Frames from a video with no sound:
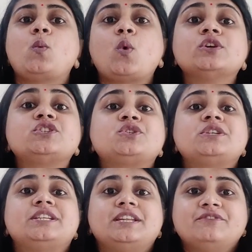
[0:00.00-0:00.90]
wants
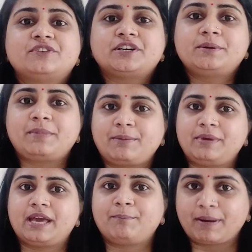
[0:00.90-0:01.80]
to deliver
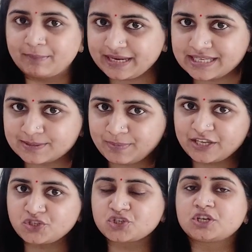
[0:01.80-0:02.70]
maybe a public
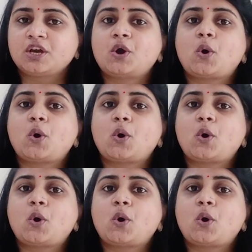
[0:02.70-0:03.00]
speech